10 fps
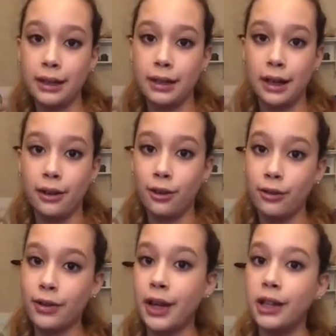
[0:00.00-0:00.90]
get a
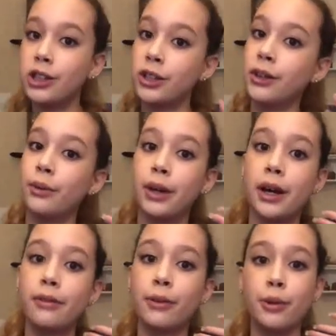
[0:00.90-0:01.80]
notification
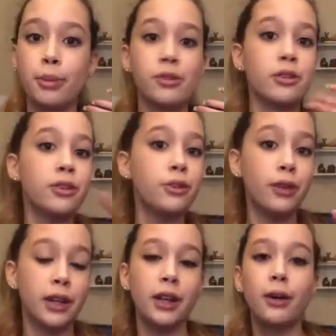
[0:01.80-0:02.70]
whenever we post a new
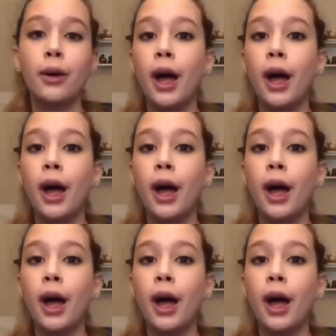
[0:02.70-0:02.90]
video.